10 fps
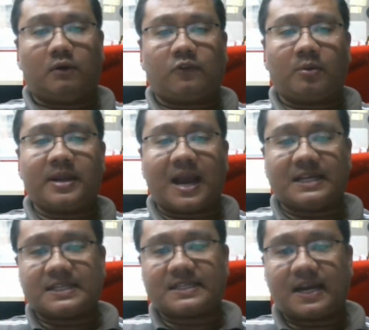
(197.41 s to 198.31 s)
For me, I
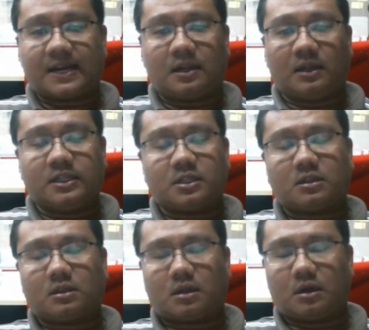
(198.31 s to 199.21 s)
just had a
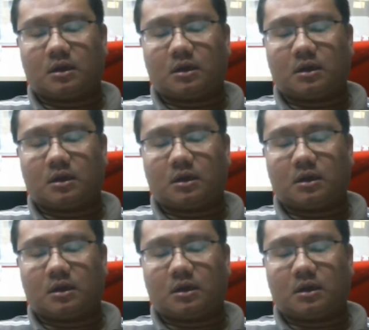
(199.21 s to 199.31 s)
little